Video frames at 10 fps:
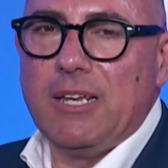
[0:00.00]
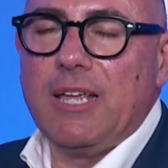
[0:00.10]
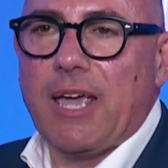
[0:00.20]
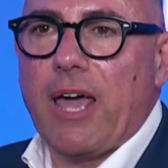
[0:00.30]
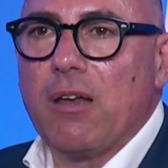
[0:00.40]

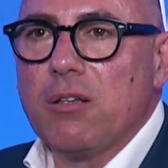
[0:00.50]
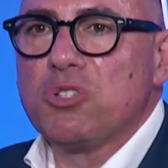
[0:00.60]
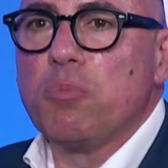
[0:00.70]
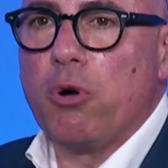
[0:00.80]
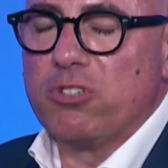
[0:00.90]
catalyst
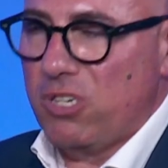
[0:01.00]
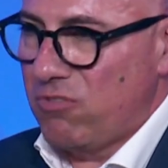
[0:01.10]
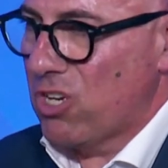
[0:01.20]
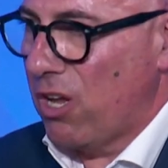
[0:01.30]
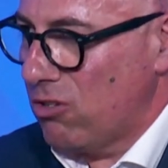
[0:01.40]
to positive
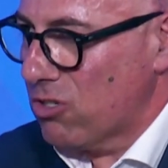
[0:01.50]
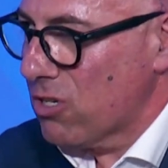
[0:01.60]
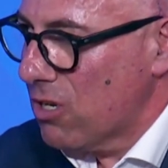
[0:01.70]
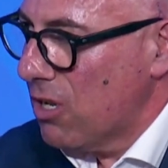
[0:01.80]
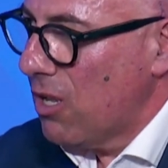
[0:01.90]
change.
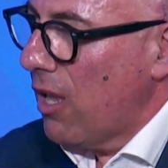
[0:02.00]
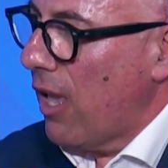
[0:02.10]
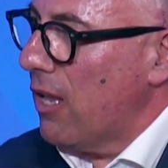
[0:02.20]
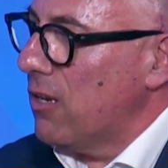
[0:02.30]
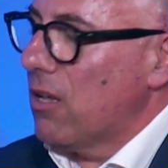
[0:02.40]

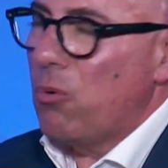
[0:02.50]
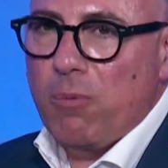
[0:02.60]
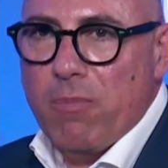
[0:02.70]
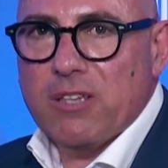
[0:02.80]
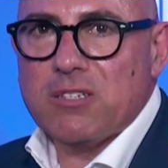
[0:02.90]
And we
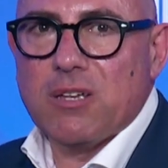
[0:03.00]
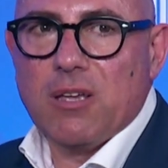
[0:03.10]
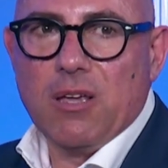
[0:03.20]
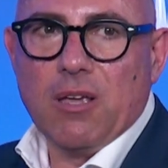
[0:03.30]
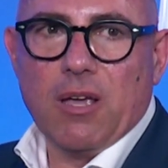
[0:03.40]
must
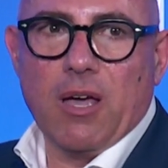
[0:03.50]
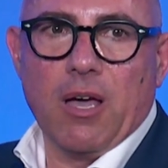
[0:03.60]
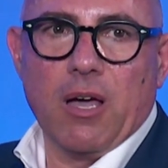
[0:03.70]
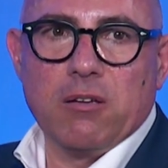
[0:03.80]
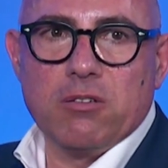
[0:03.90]

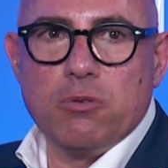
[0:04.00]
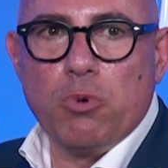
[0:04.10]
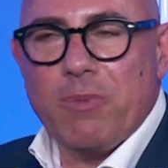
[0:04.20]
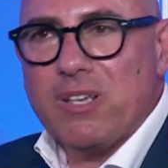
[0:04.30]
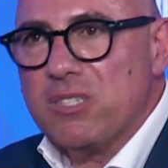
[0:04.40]

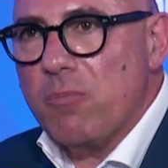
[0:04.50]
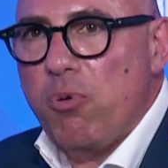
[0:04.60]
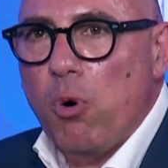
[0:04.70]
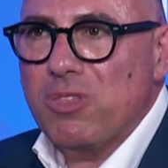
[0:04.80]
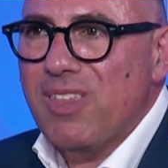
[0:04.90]

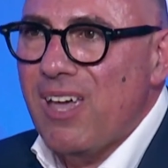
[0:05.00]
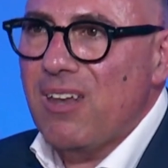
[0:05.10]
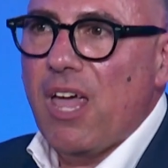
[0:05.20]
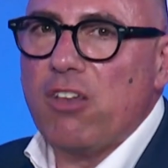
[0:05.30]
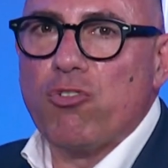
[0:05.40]
support that
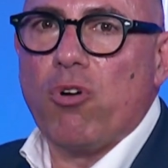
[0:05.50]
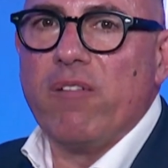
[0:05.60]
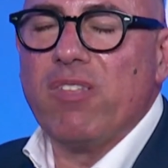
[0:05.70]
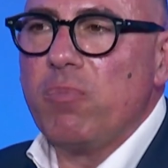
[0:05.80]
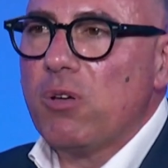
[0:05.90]
and
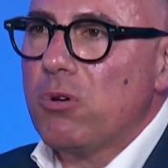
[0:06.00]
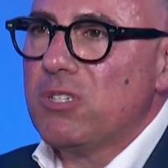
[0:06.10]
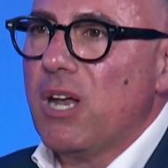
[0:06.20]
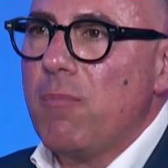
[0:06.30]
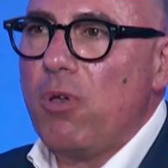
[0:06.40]
drive that, because
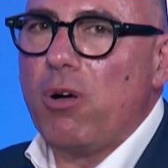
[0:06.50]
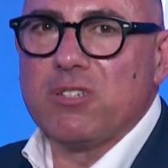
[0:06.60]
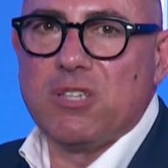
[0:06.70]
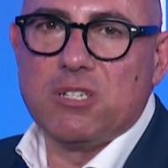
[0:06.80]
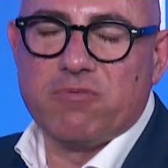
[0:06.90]
it unblocks
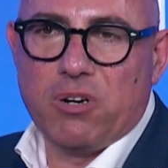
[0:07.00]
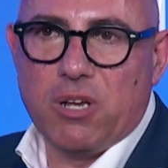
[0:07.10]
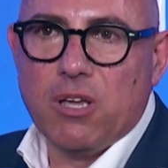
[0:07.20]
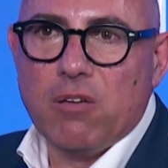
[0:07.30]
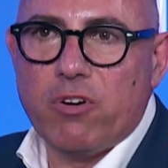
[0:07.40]
things
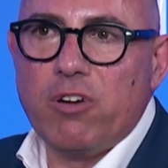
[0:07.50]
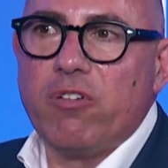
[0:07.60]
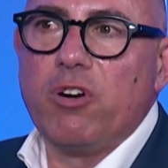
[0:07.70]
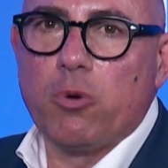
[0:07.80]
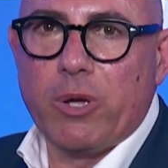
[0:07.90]
very, very,
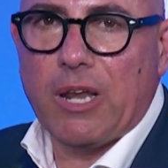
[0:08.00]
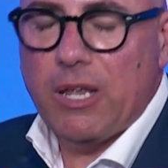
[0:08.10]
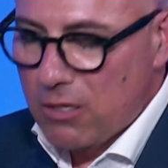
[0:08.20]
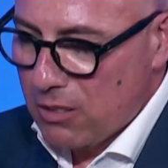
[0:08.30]
very quickly.